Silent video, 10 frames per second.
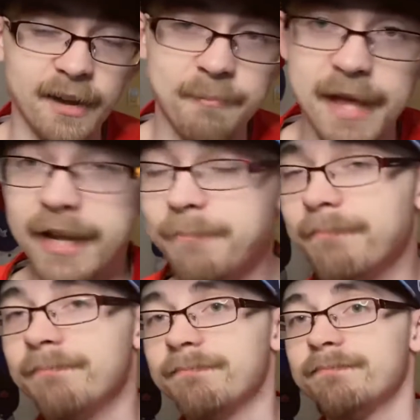a minute.
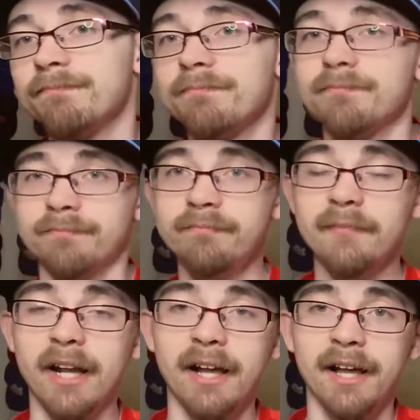
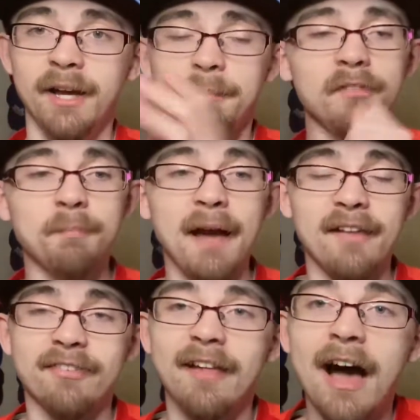Puts it
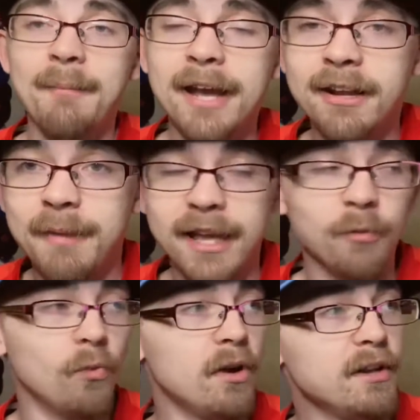past Labbé to make it
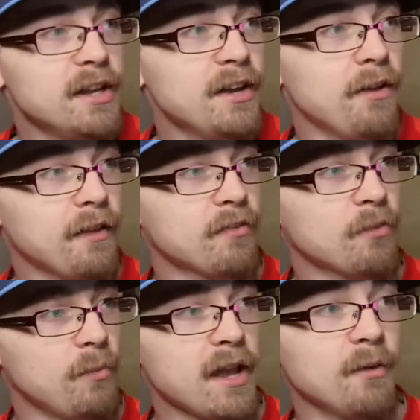1-0. That's the
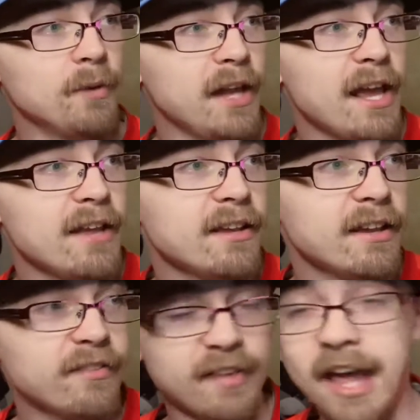way it would end, and
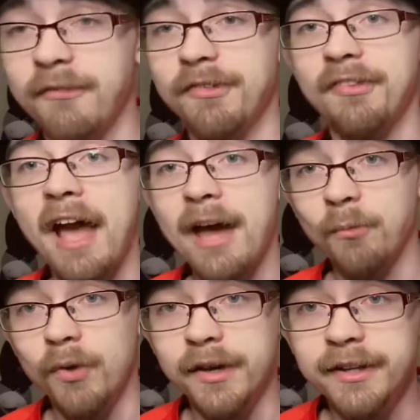it's kind of a sad
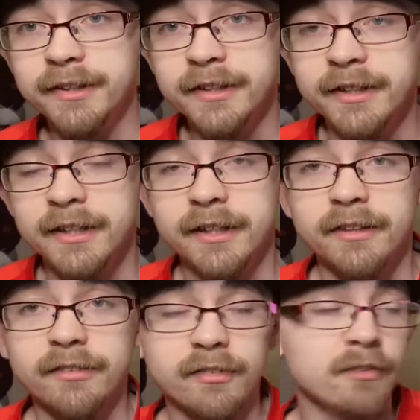one,
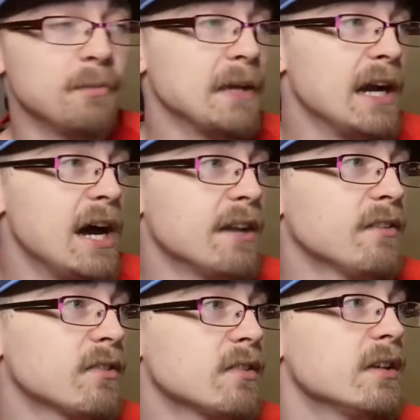to be
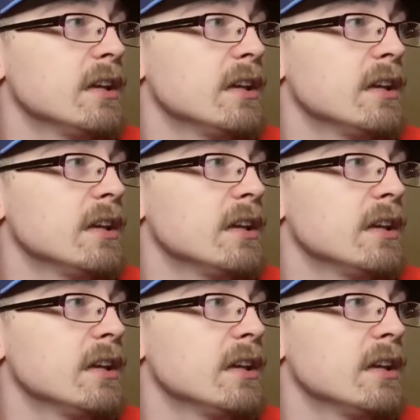honest.